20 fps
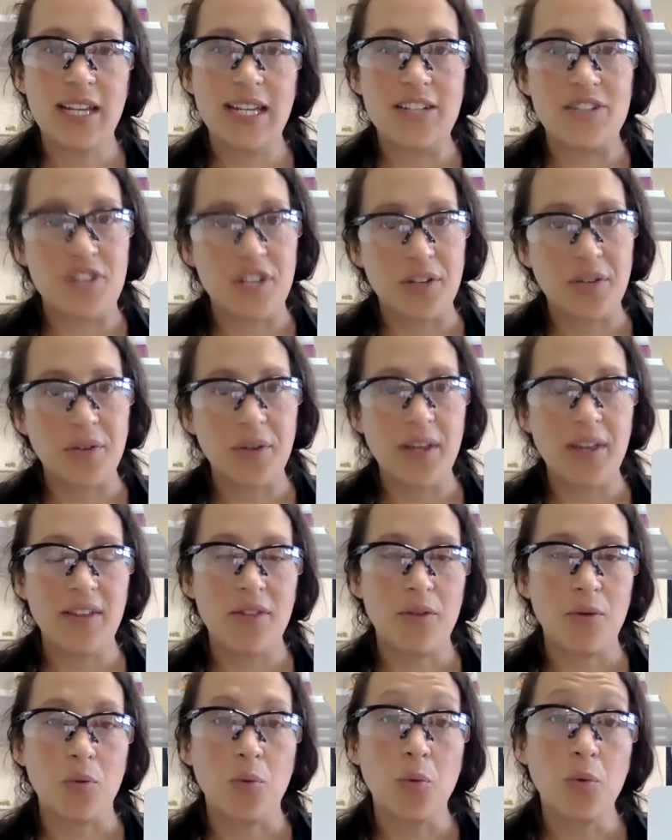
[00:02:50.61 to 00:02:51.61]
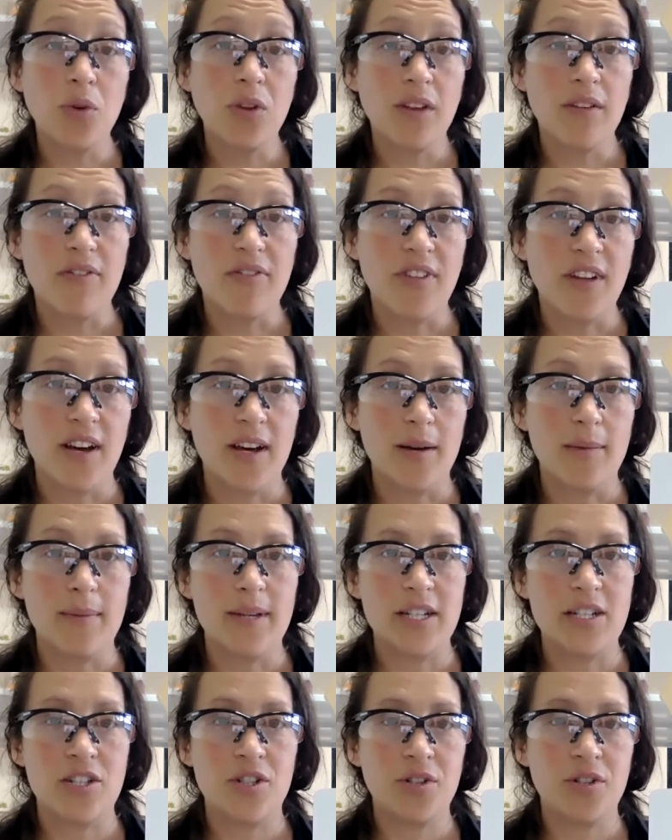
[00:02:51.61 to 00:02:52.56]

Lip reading: generally the rule of thumb is